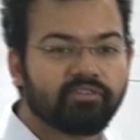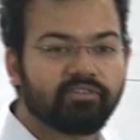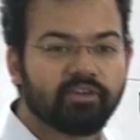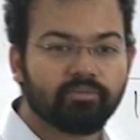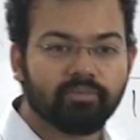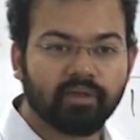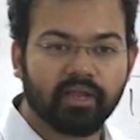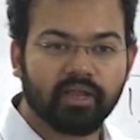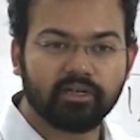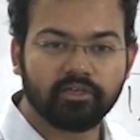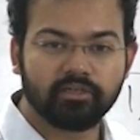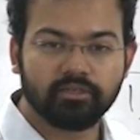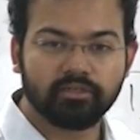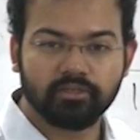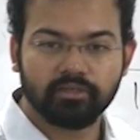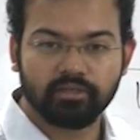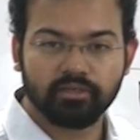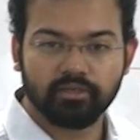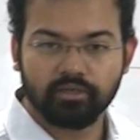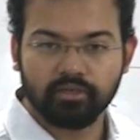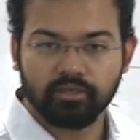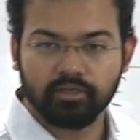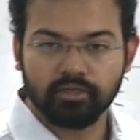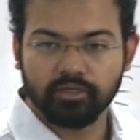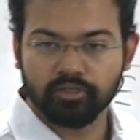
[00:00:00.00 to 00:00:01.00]
plan
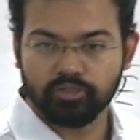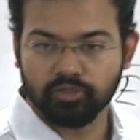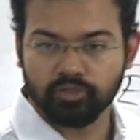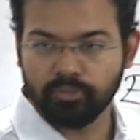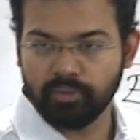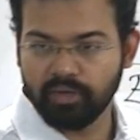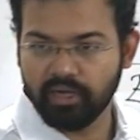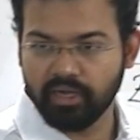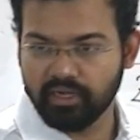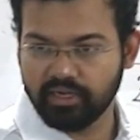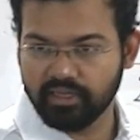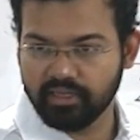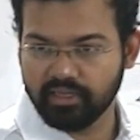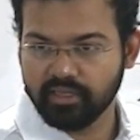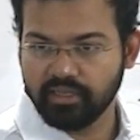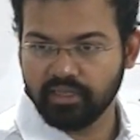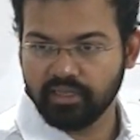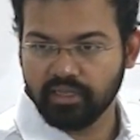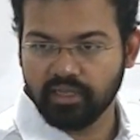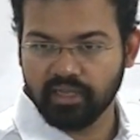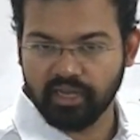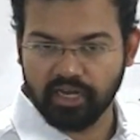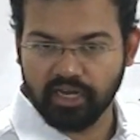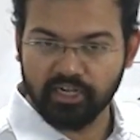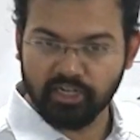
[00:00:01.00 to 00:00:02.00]
to build
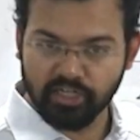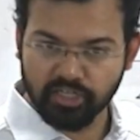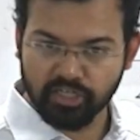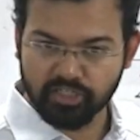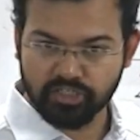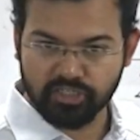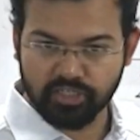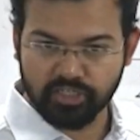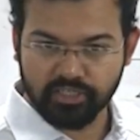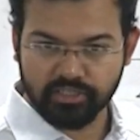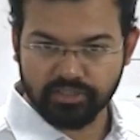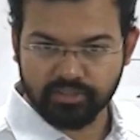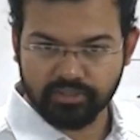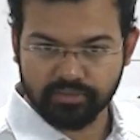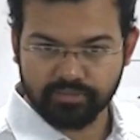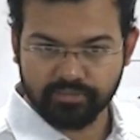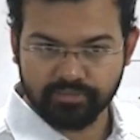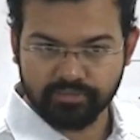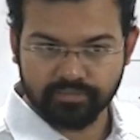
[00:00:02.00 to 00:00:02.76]
industries.